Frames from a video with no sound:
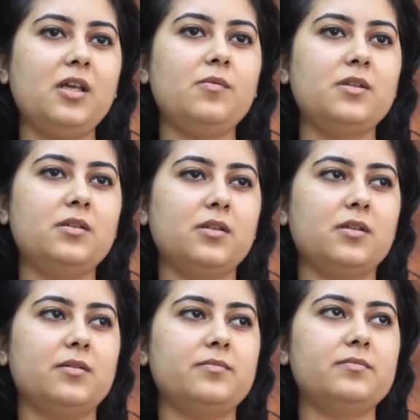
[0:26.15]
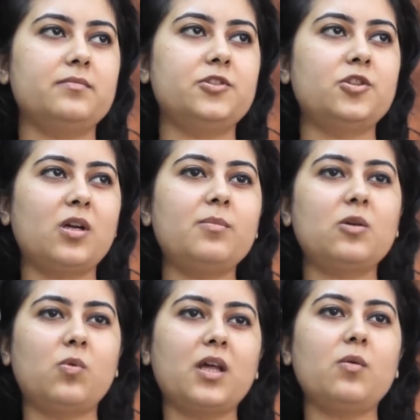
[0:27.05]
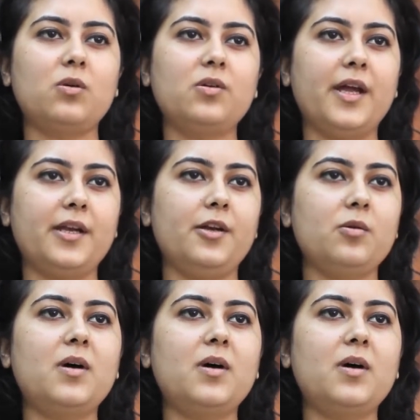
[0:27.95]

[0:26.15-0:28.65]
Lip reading: even sure about what I want to get into.